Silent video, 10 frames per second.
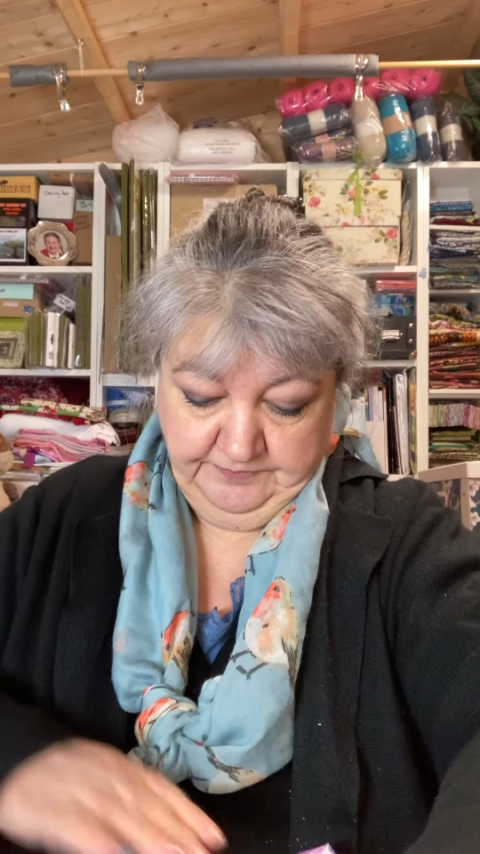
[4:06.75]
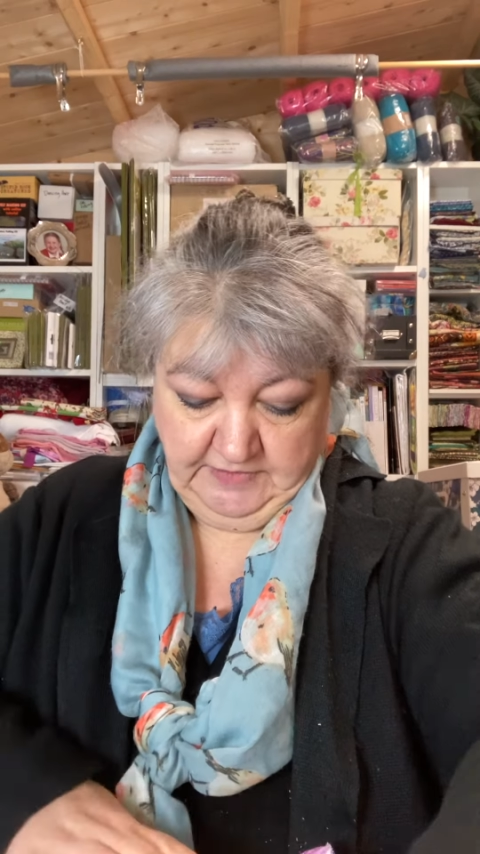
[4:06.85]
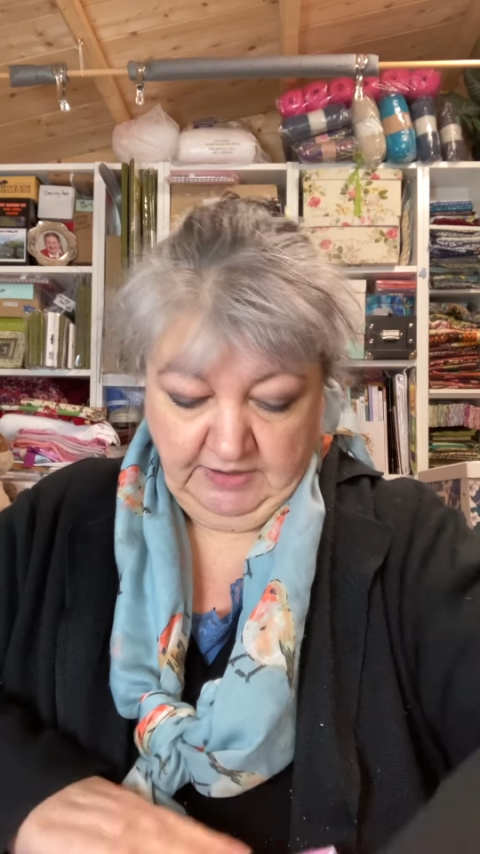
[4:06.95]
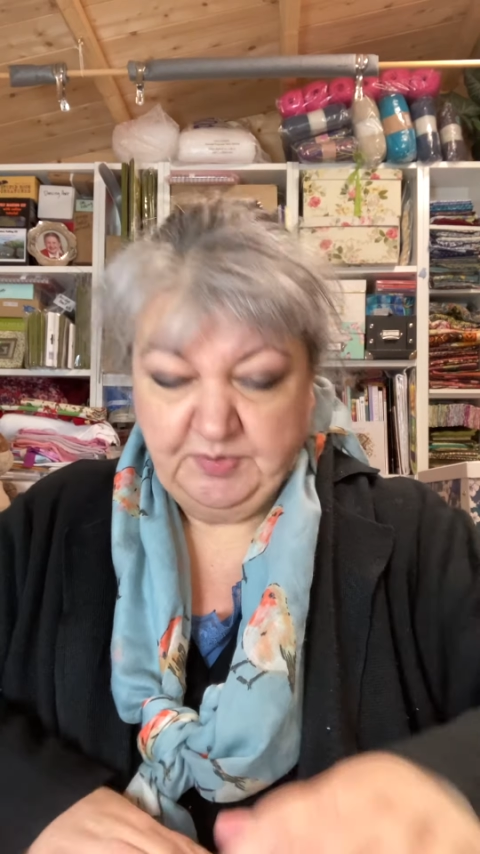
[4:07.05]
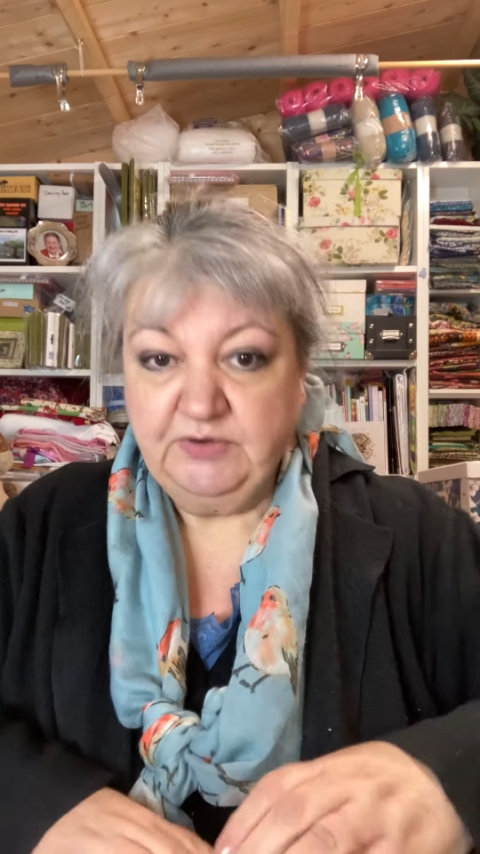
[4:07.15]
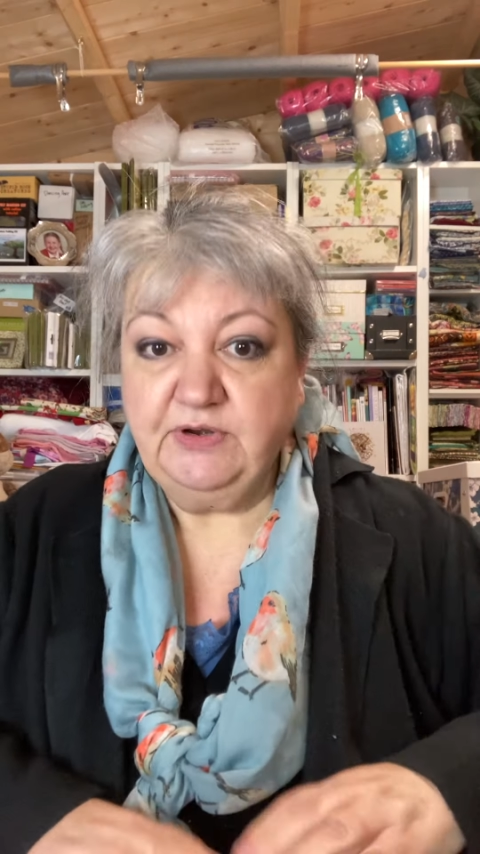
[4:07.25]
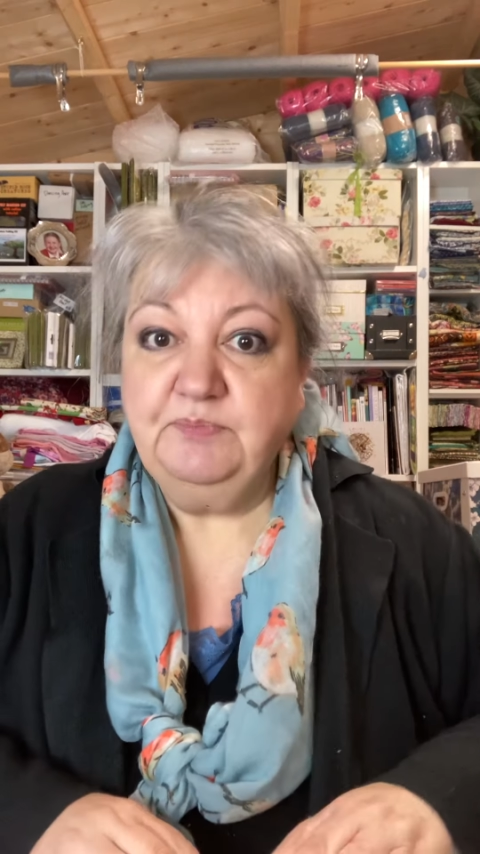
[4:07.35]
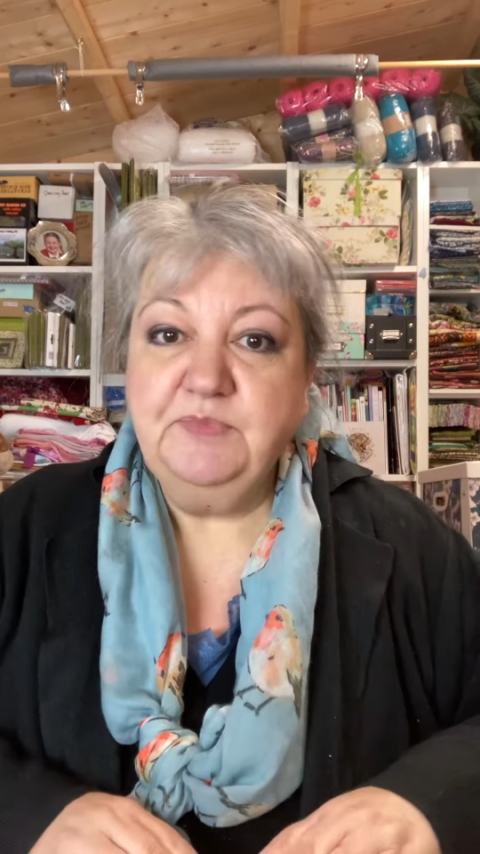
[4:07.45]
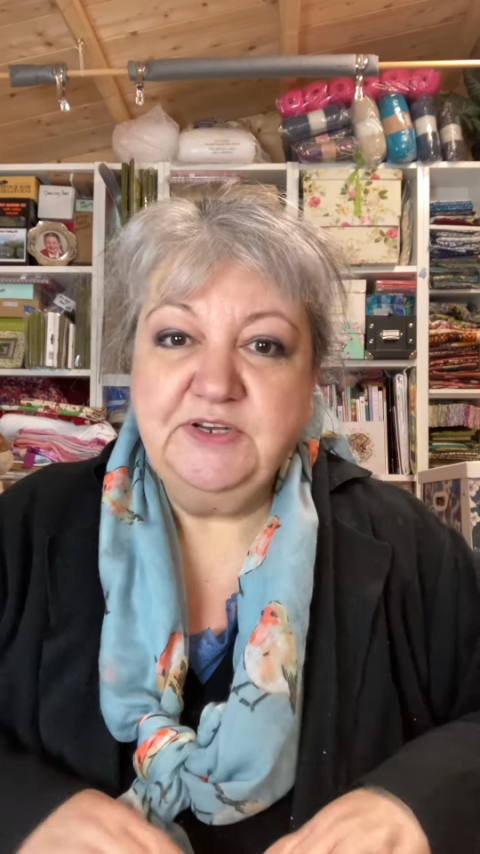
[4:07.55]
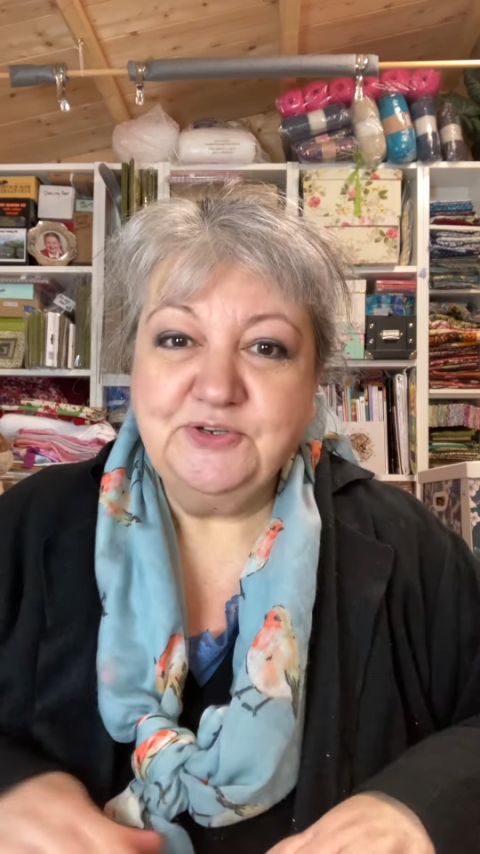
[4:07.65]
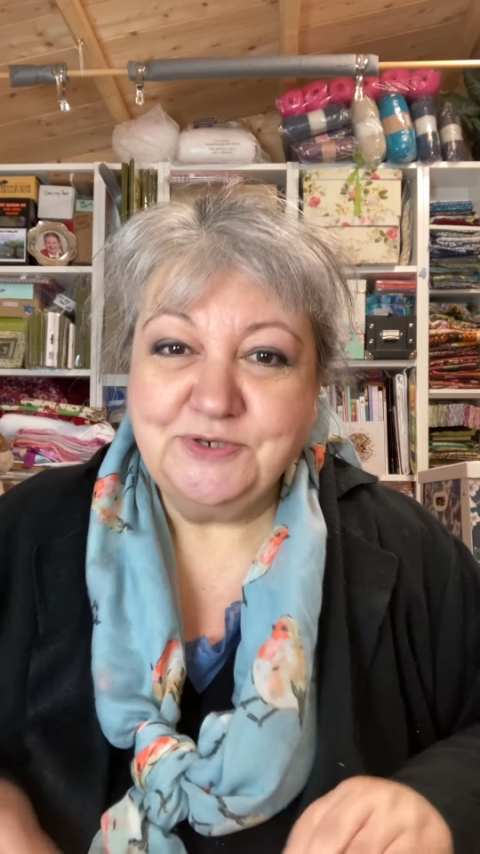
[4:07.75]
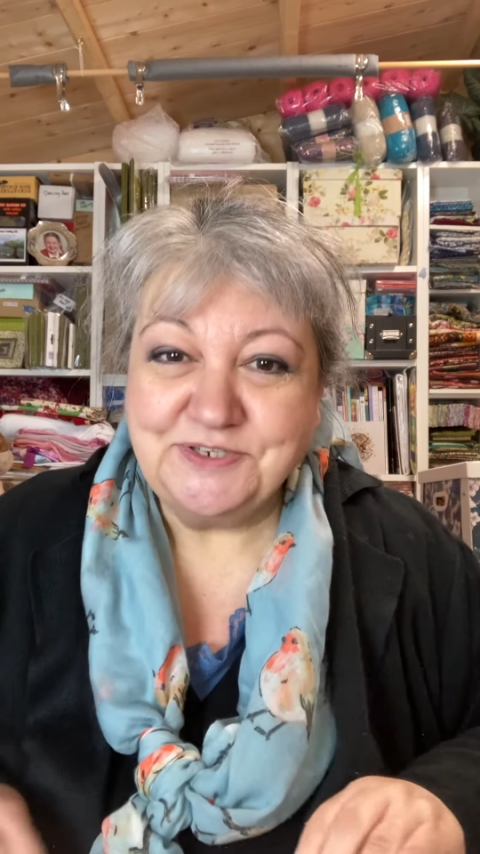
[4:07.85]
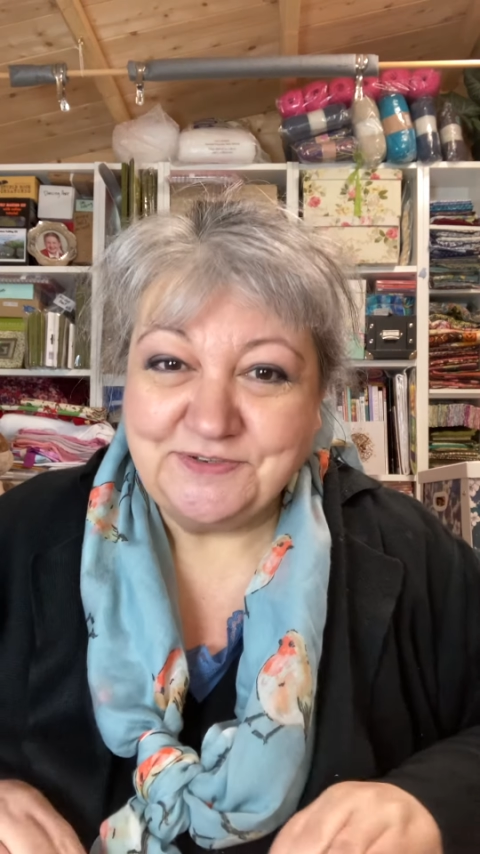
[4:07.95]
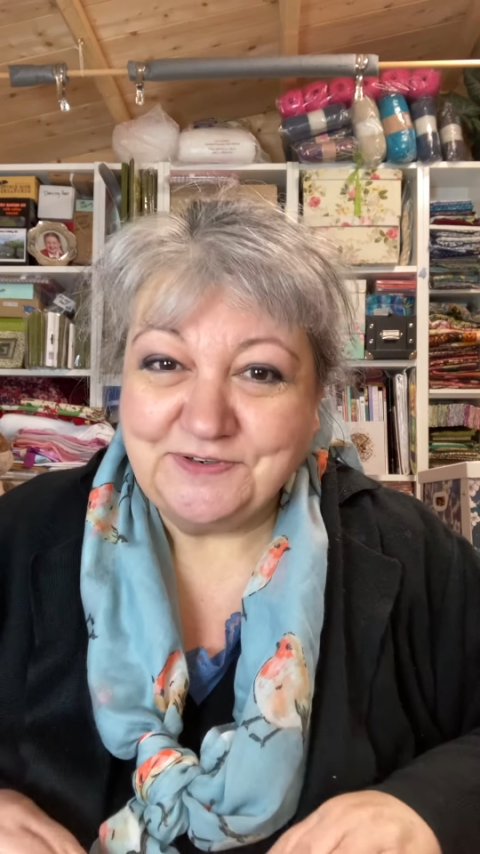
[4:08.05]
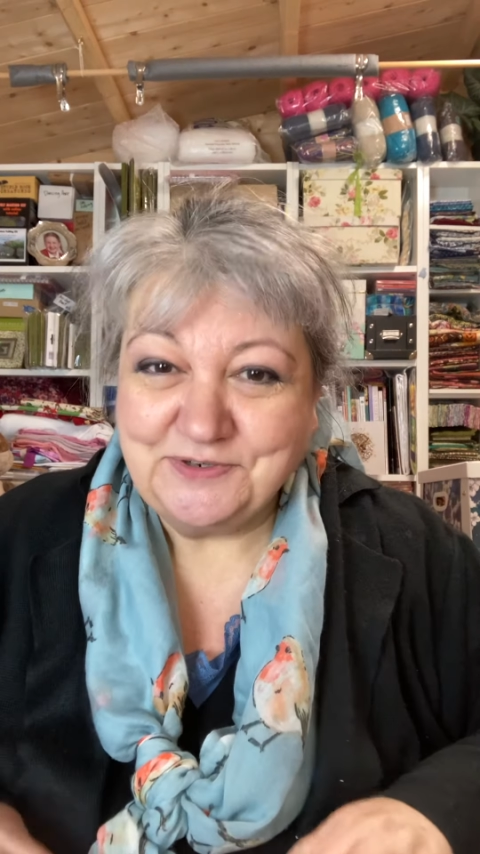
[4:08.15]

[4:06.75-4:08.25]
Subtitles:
I've been my daughter for